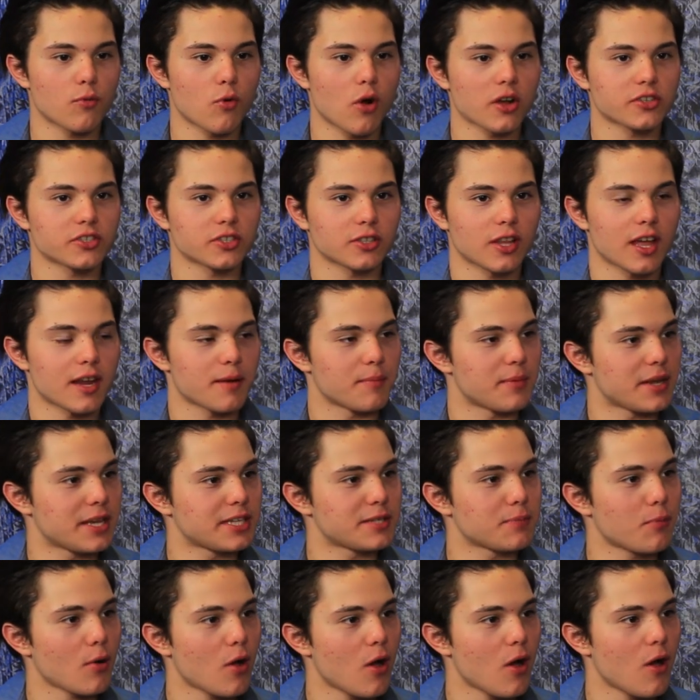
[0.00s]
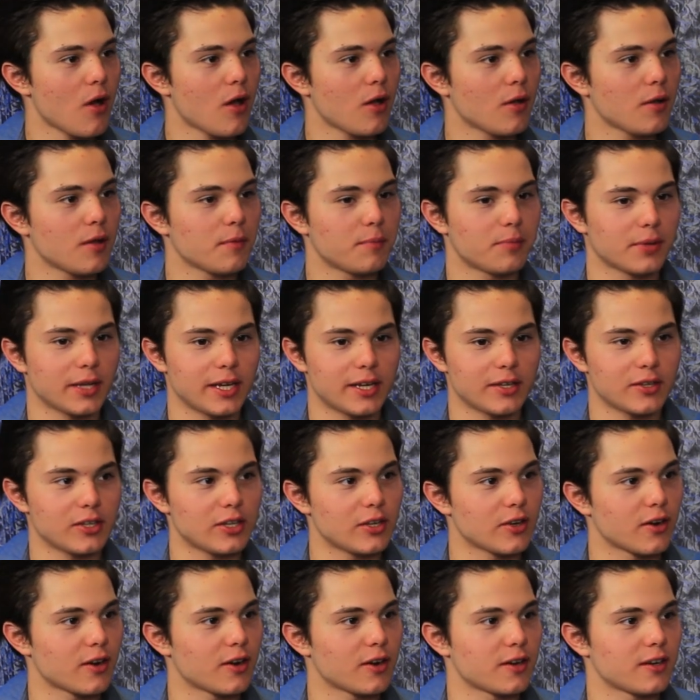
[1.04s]
watched a lot of baseball, played in the
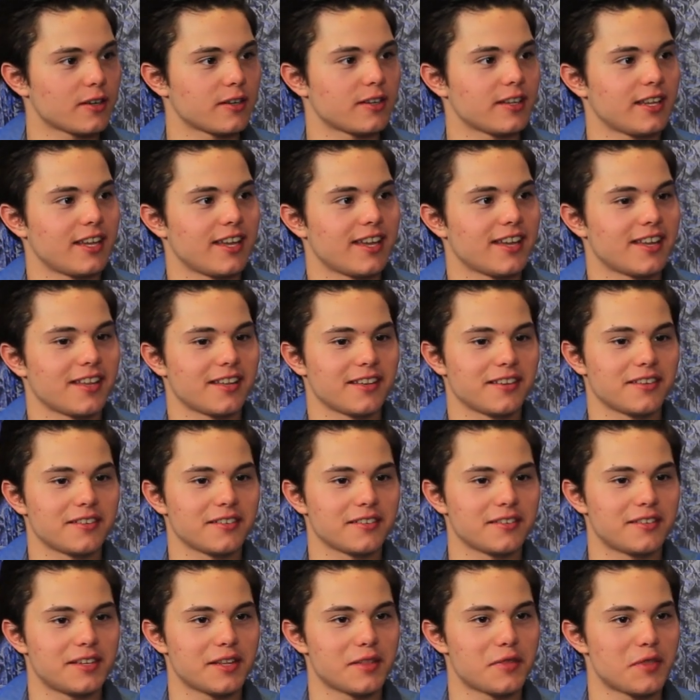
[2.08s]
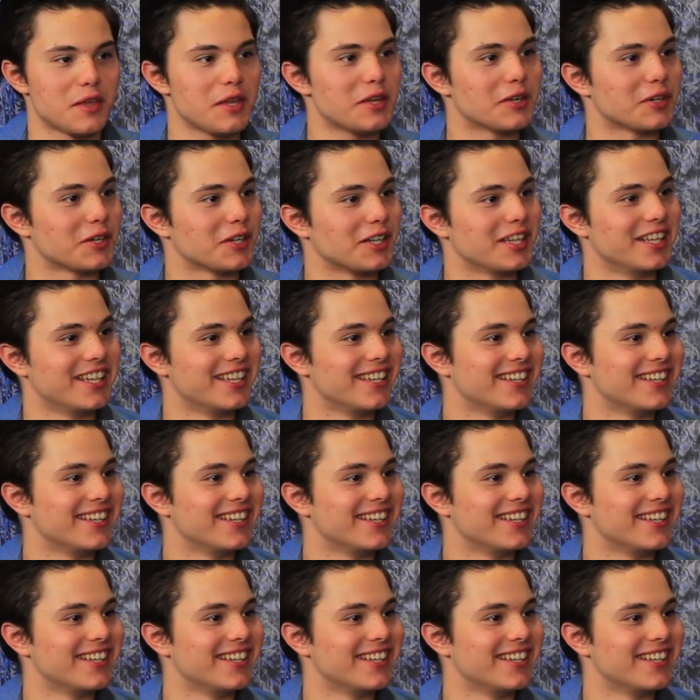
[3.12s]
yard, and did theater.